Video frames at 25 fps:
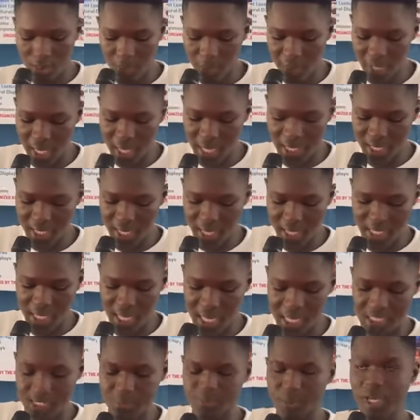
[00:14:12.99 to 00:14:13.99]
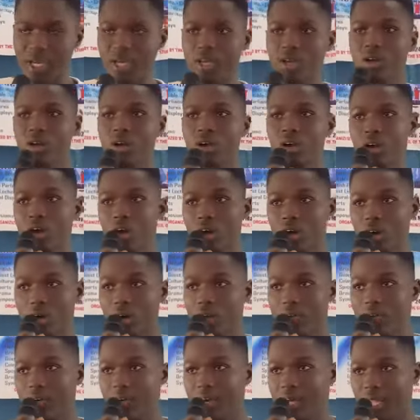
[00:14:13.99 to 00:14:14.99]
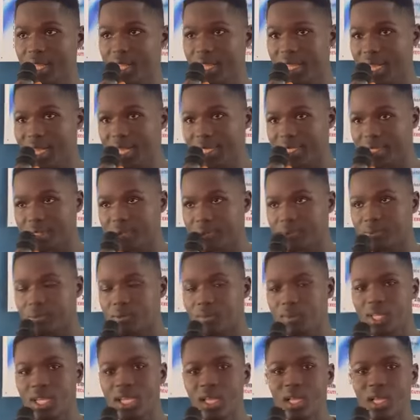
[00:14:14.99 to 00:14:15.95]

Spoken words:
practical aspect of learning.